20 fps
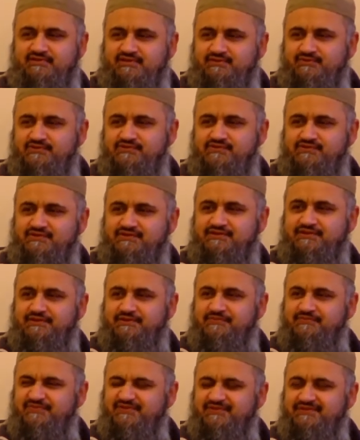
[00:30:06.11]
It wasn't.
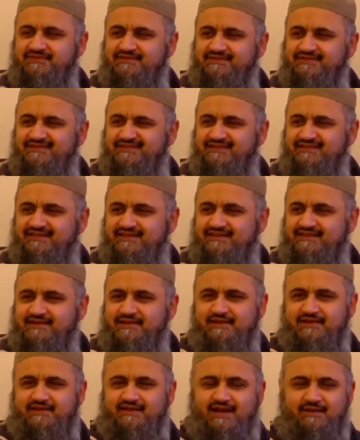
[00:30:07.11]
Yeah.
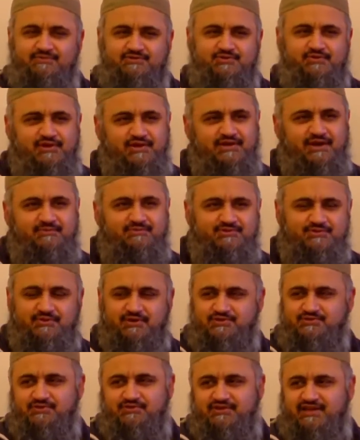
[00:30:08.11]
I'm sure. He, I'm sure he
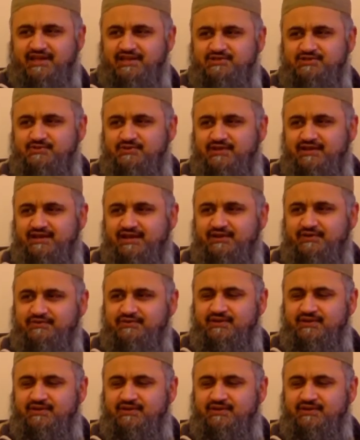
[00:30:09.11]
took that into account.